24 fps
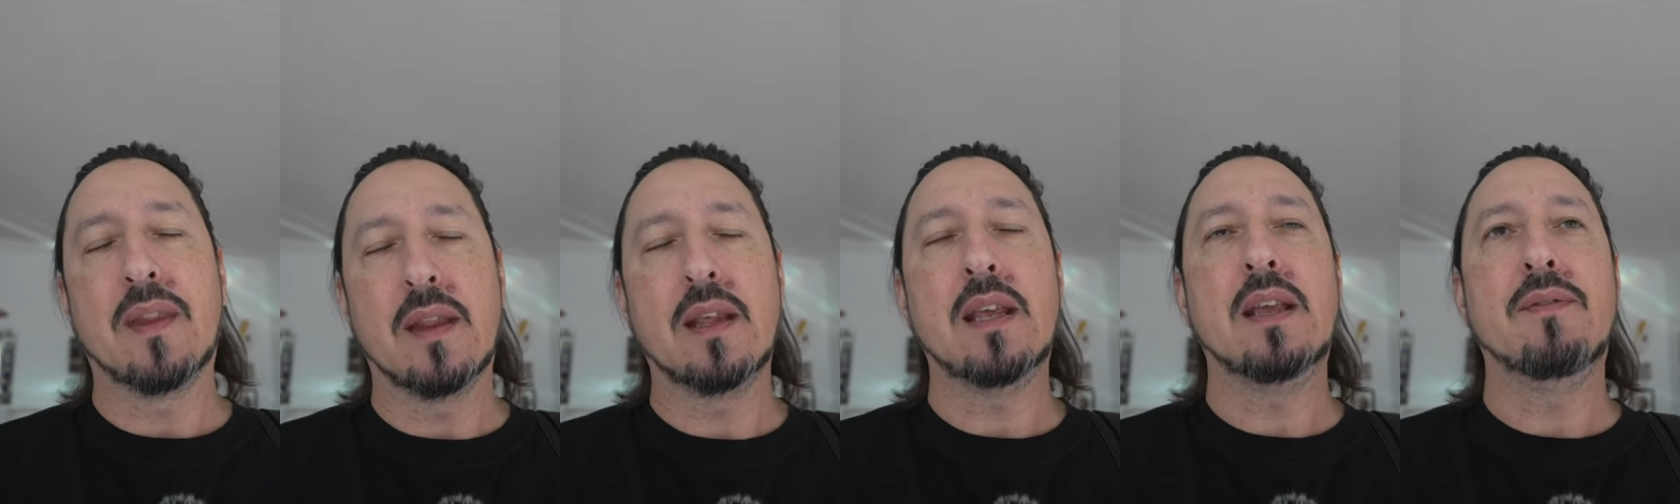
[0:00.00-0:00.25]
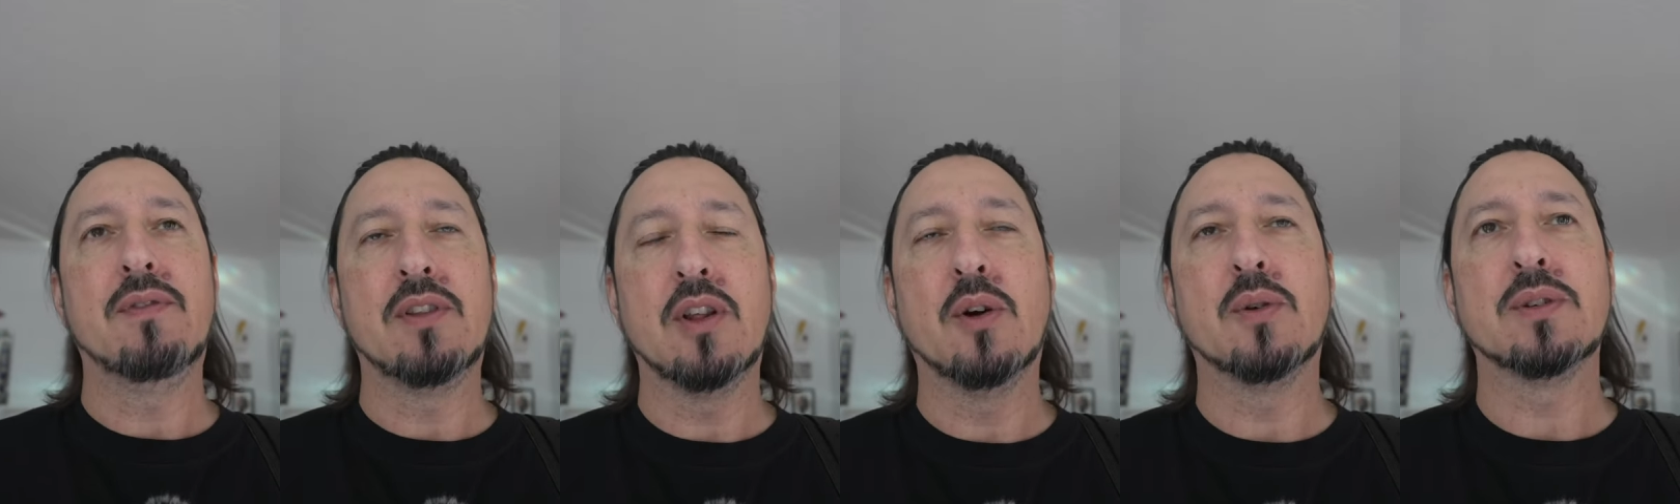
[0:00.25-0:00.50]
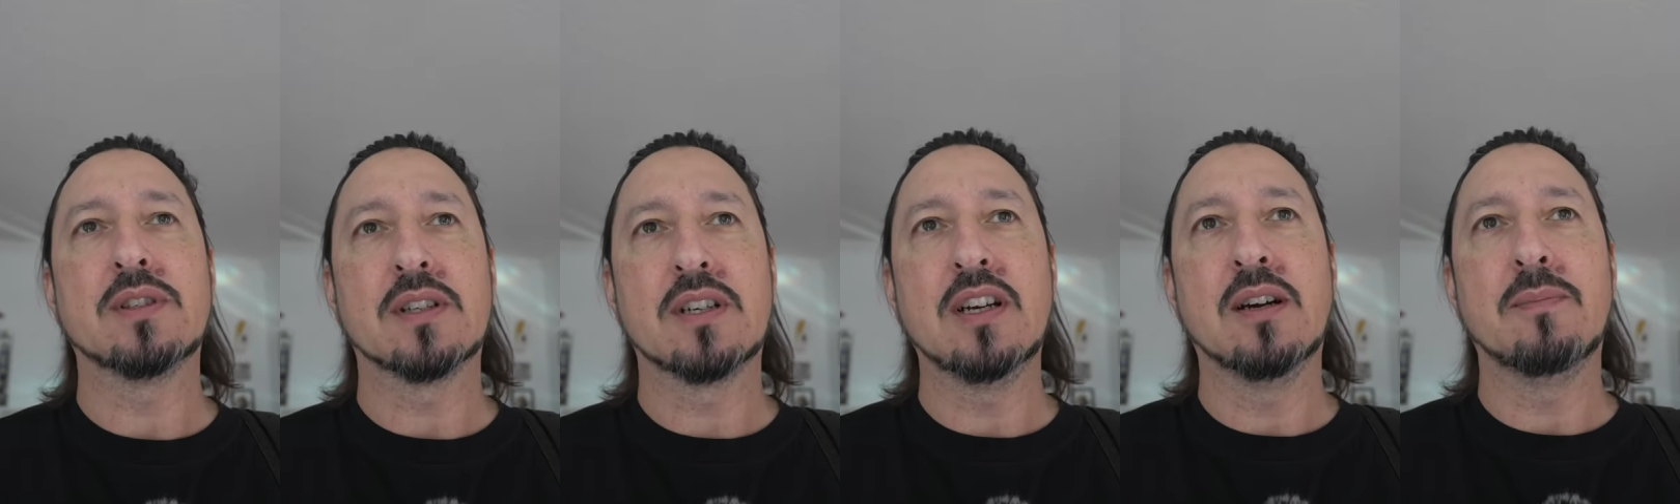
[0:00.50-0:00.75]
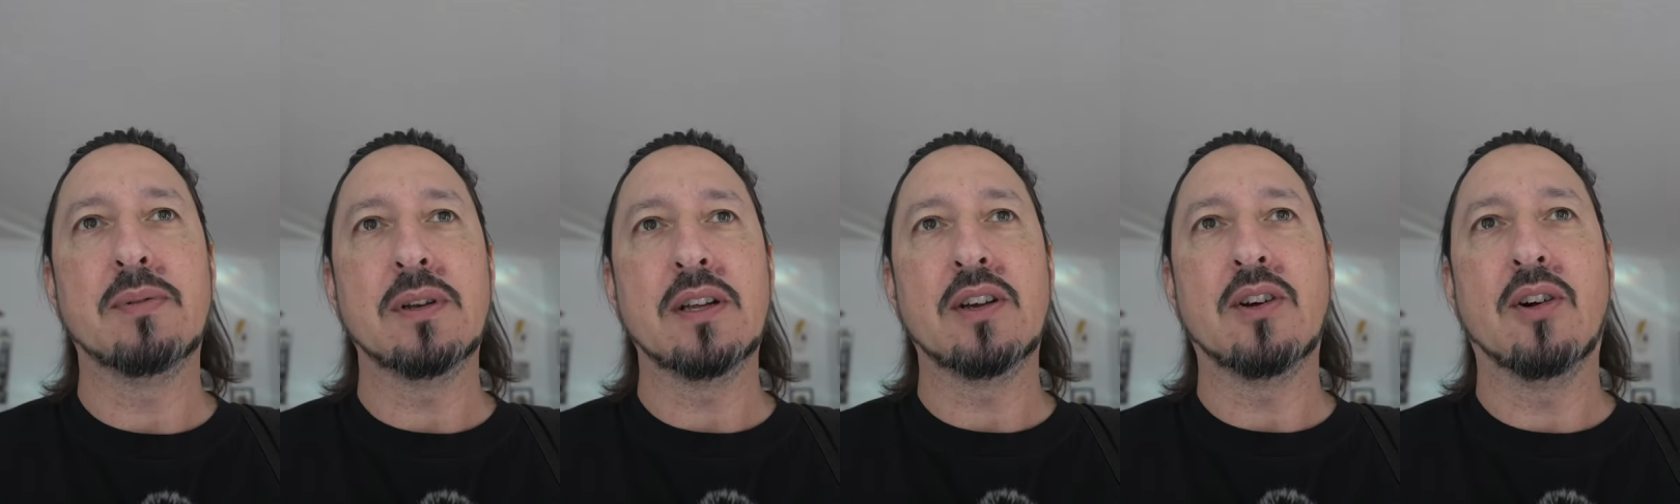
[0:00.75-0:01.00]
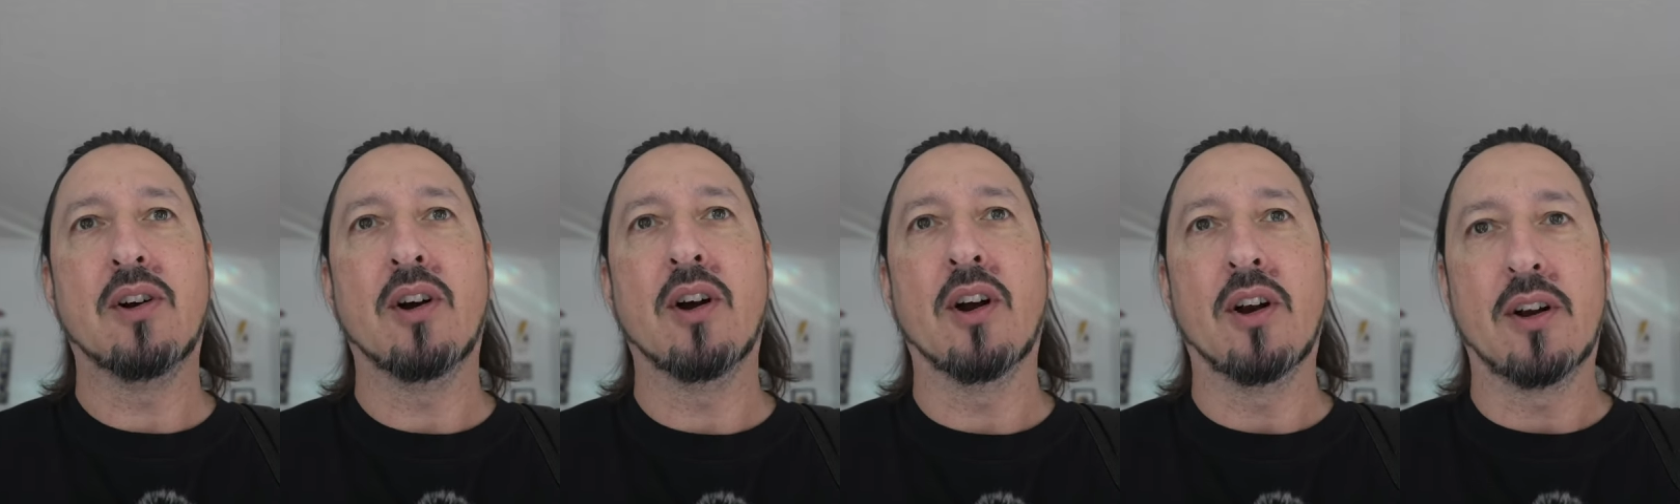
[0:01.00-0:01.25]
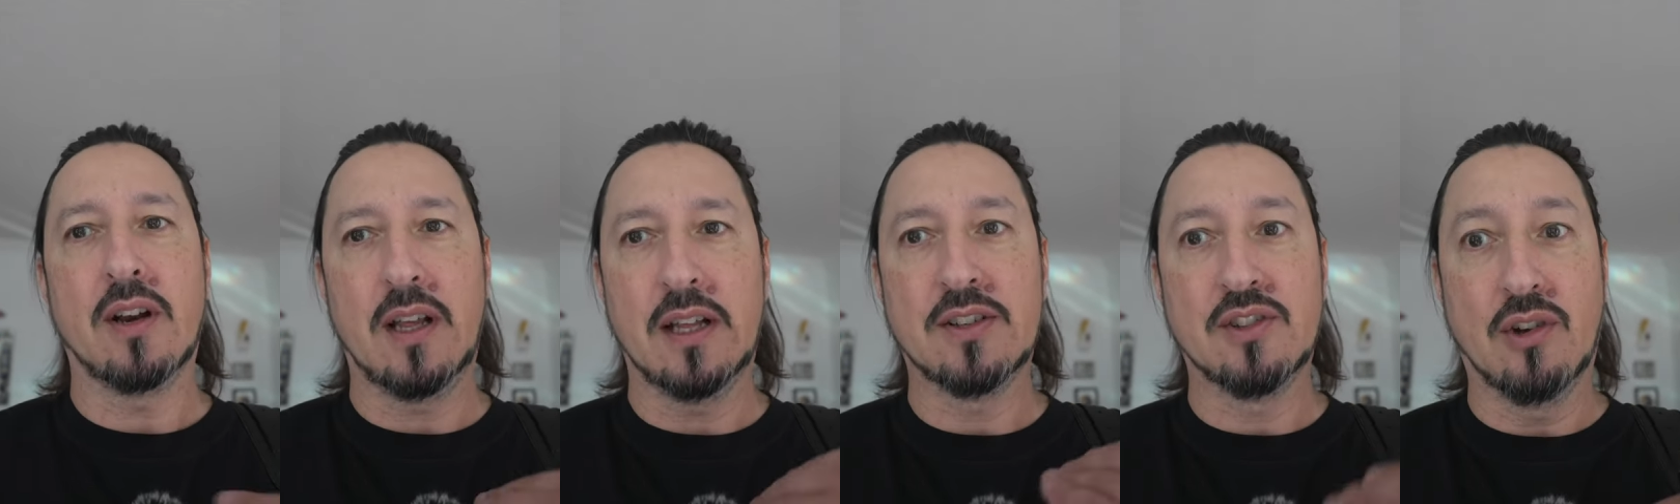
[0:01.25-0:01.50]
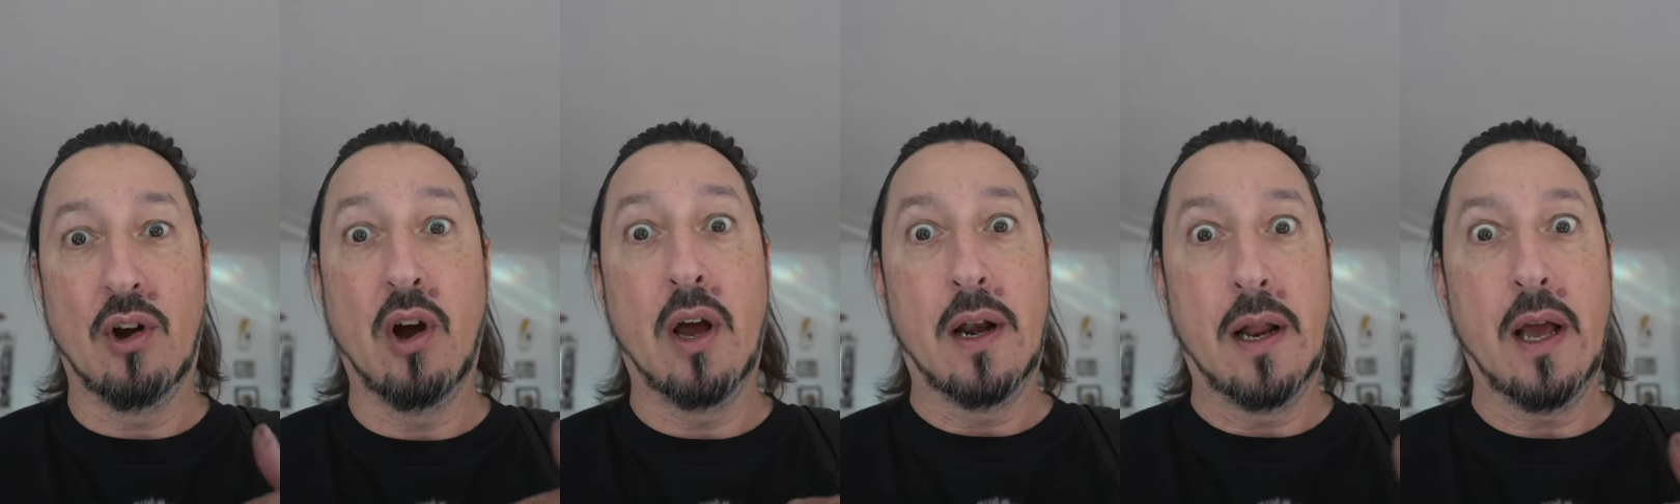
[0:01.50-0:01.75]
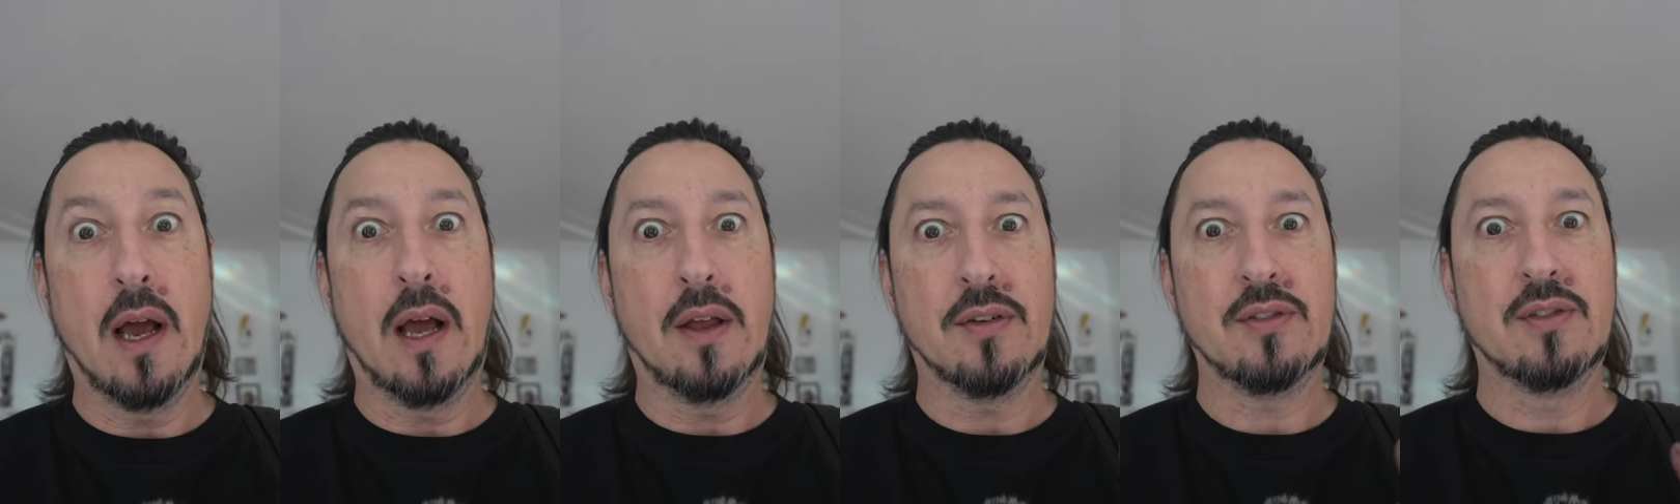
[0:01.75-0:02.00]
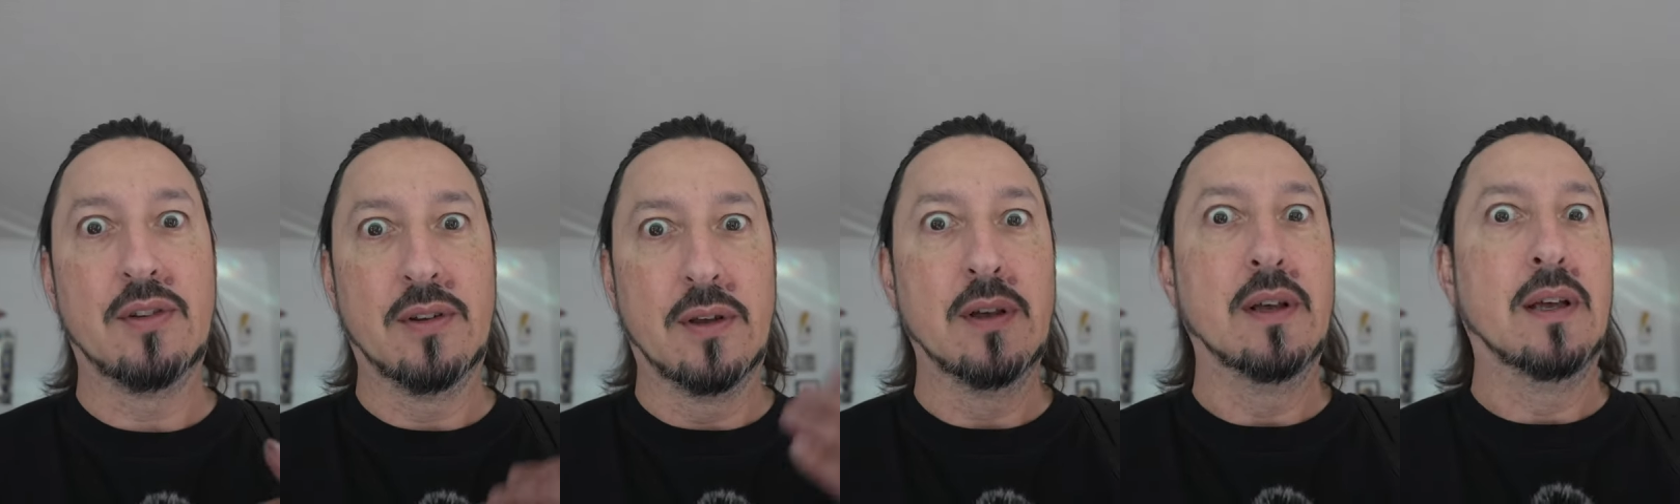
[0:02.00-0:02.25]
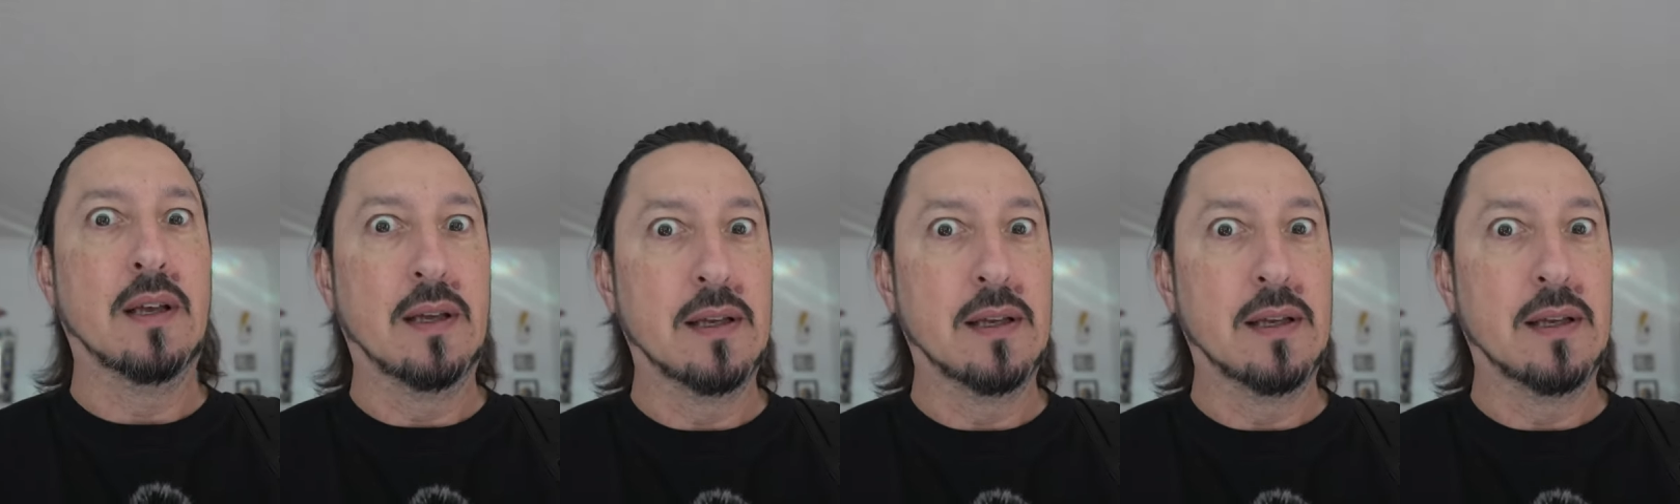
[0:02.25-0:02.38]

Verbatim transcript: even though it's a company card, it's on us.